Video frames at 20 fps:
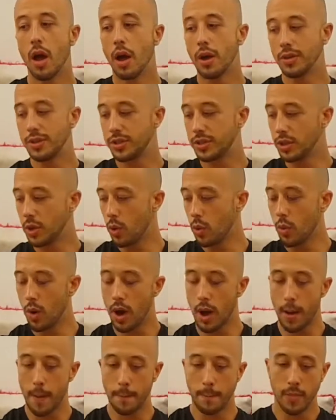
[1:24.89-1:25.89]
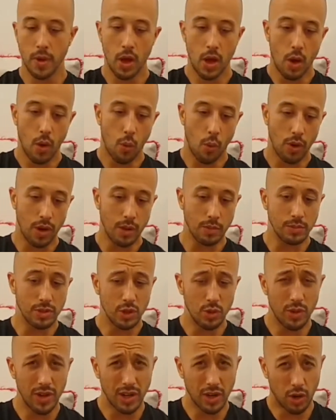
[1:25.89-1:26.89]
So what I'm
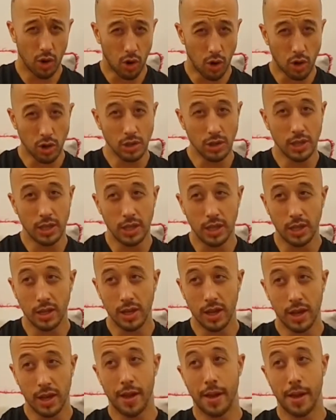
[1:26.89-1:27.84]
doing currently,